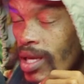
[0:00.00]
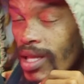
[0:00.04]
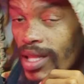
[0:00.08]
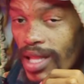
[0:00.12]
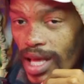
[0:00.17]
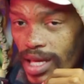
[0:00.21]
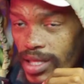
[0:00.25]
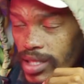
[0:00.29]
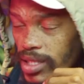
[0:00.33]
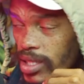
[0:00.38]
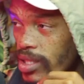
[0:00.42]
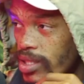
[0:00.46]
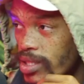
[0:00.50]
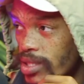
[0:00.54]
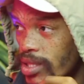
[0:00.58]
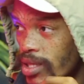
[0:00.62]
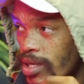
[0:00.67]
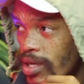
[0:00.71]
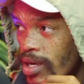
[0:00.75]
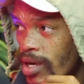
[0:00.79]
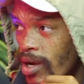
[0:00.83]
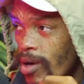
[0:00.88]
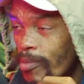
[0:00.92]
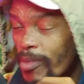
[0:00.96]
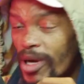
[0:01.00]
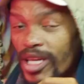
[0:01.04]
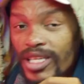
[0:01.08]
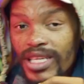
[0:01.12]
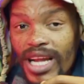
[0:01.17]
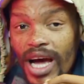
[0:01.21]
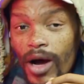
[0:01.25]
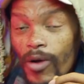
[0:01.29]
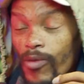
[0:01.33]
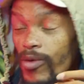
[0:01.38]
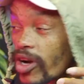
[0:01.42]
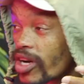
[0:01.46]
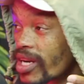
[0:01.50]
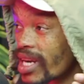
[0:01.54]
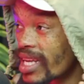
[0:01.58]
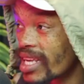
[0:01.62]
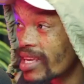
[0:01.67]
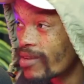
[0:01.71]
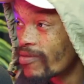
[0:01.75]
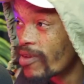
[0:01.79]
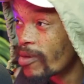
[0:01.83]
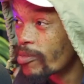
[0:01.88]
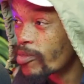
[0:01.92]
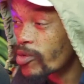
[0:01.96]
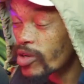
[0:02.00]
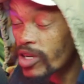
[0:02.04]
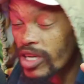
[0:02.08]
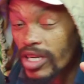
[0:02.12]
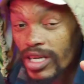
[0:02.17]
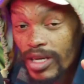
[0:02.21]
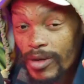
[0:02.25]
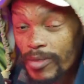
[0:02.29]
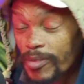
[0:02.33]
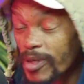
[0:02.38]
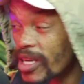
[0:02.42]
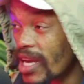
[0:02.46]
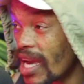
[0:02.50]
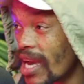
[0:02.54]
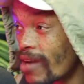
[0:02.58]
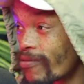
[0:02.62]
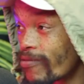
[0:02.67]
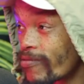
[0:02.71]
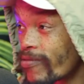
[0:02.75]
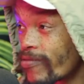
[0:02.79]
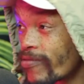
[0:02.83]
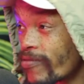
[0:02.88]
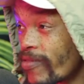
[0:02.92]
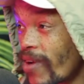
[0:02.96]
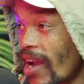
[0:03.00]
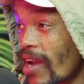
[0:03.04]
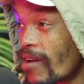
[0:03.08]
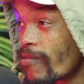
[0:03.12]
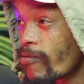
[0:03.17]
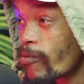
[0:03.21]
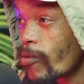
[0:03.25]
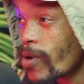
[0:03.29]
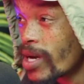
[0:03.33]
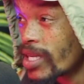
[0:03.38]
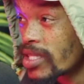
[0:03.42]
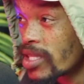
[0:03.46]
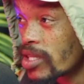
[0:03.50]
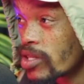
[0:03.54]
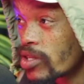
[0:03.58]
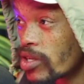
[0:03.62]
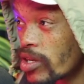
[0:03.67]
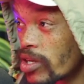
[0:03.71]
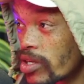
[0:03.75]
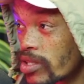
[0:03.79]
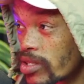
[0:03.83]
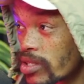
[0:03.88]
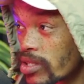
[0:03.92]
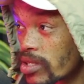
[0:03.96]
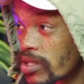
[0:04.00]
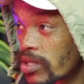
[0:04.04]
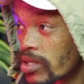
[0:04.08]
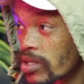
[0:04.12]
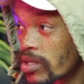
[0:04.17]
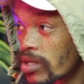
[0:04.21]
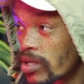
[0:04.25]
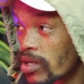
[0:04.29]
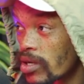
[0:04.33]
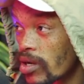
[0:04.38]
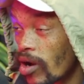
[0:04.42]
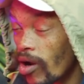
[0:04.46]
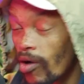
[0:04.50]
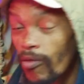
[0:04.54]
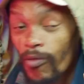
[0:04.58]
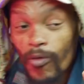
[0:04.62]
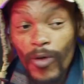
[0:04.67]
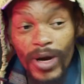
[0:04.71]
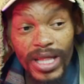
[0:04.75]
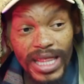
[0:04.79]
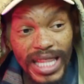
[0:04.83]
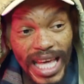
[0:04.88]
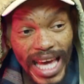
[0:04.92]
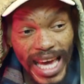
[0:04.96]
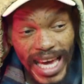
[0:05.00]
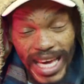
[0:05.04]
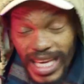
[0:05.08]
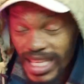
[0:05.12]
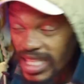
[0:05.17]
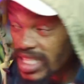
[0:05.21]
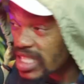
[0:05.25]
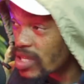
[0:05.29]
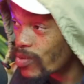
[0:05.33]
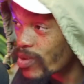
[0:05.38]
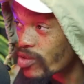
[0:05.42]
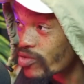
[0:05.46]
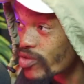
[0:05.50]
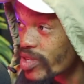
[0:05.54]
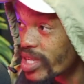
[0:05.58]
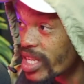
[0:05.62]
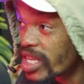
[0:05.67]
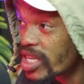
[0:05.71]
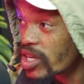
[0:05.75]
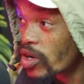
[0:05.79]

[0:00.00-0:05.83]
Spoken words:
That's it. But now we're gonna give up. We're gonna have 5 wasted years of when the ANC was really in a